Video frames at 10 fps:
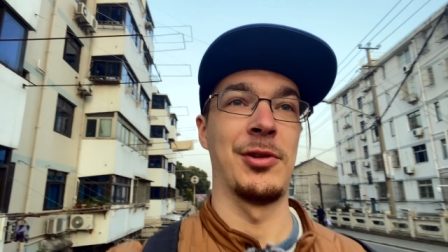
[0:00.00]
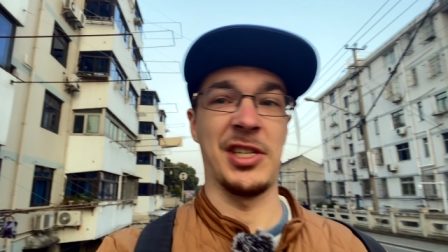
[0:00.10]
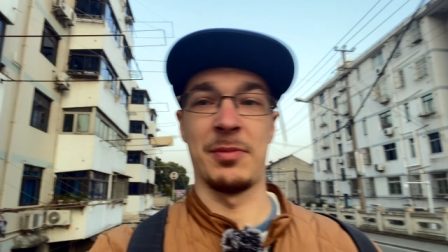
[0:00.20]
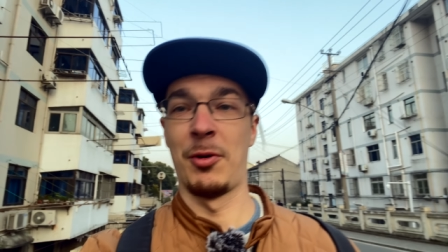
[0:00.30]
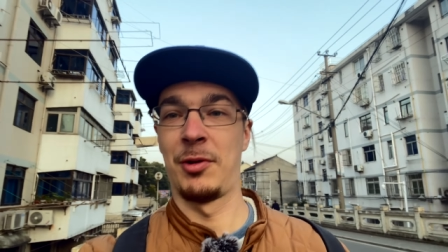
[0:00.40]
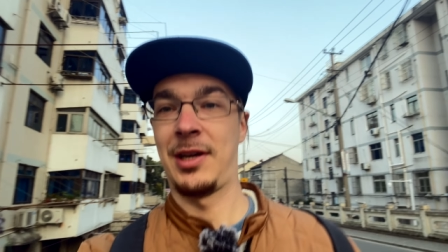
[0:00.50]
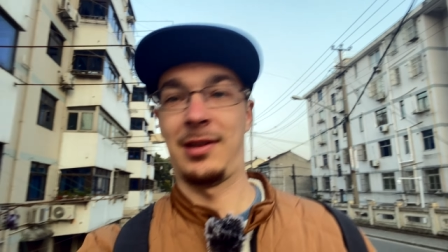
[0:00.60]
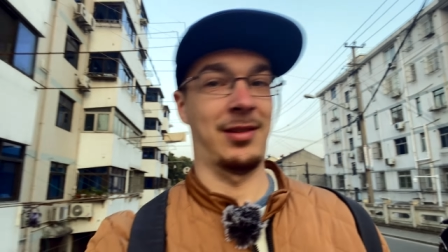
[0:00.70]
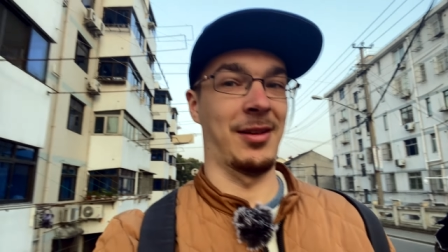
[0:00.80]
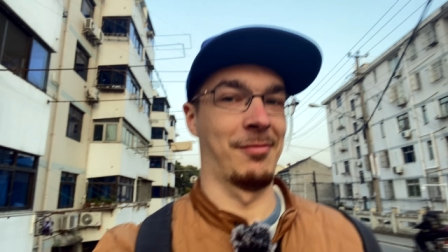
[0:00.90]
a smoker.
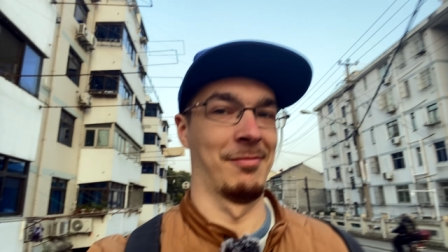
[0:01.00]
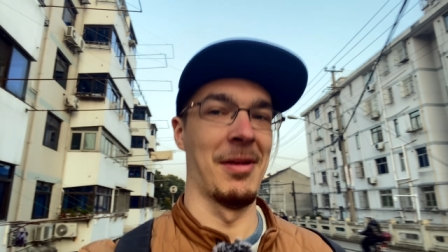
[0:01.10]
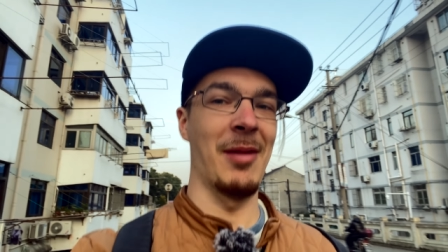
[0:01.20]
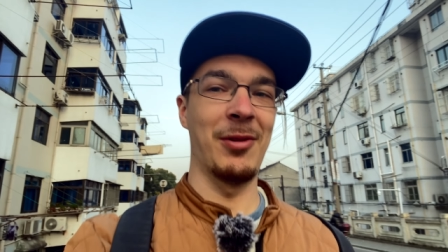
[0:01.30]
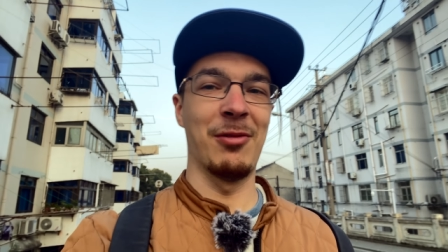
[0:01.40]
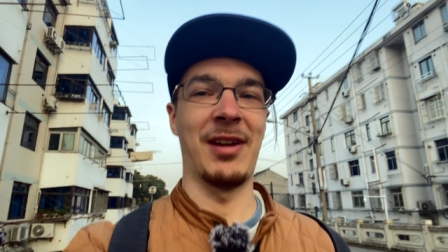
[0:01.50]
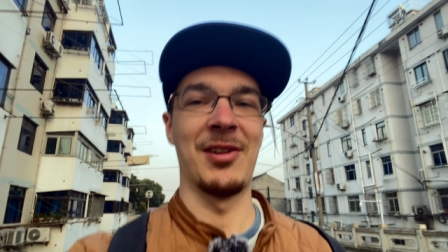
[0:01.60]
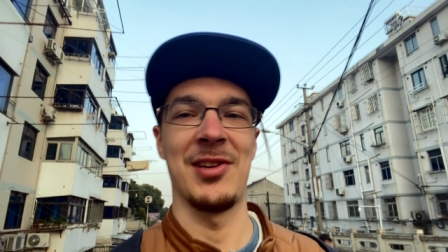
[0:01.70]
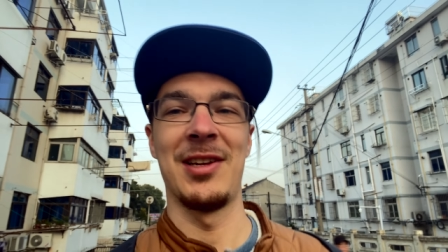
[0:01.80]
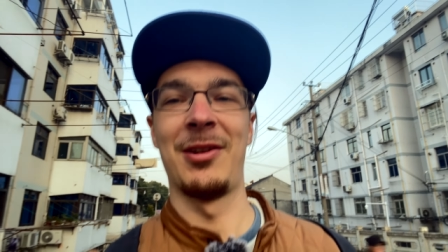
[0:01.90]
Then maybe
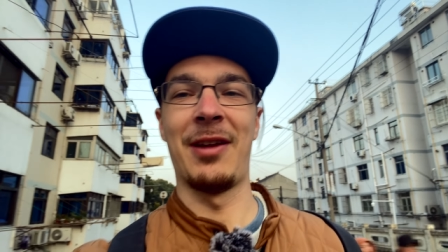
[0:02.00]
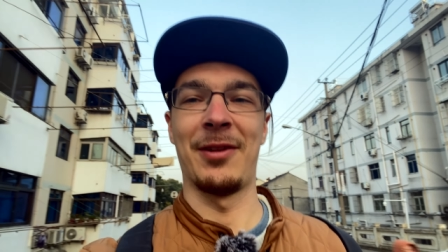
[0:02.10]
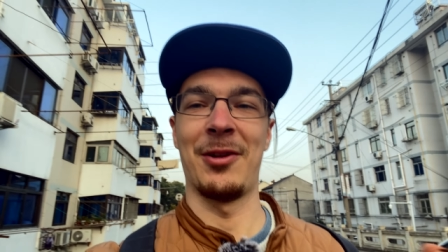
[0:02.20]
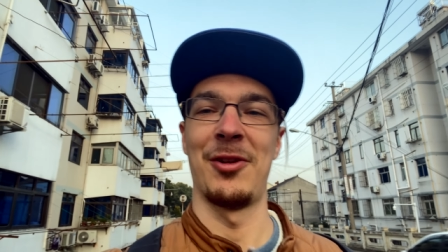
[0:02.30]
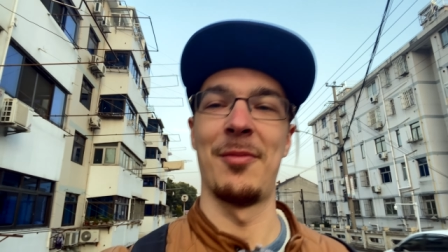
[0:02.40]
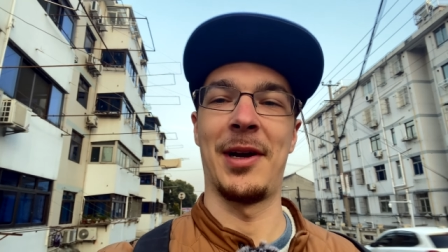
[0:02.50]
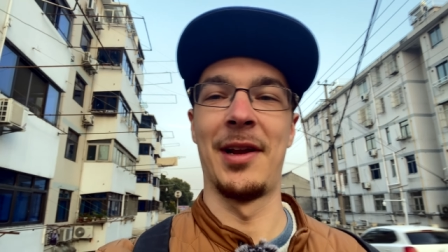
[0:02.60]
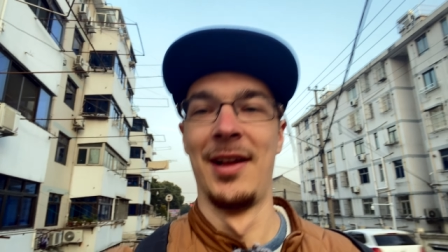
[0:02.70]
eventually, you never know, you might